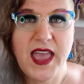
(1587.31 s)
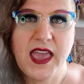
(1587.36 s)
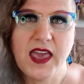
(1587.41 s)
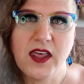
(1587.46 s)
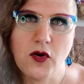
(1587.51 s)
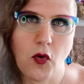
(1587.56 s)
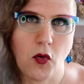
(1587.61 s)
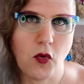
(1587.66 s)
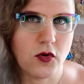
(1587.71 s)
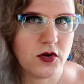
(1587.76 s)

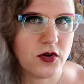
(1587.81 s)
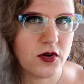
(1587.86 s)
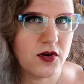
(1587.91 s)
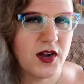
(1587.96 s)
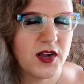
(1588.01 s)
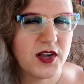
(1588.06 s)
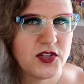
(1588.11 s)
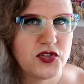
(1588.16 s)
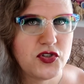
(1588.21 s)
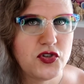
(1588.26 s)
in order
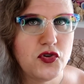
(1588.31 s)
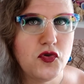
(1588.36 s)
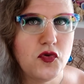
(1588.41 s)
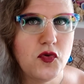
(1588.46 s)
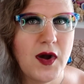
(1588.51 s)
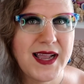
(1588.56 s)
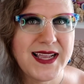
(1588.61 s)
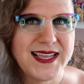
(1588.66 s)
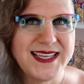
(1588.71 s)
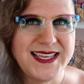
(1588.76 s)

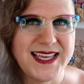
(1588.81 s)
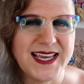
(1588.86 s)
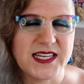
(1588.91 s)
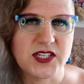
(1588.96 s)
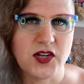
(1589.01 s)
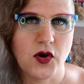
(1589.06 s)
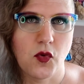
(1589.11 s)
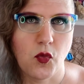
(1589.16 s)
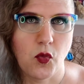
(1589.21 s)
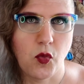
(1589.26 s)
to
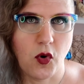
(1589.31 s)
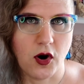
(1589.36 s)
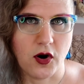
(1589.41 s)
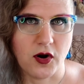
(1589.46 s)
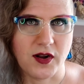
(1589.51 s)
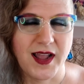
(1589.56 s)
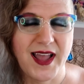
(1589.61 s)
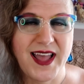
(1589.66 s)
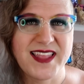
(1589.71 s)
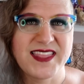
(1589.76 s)
get
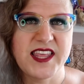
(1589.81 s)
work.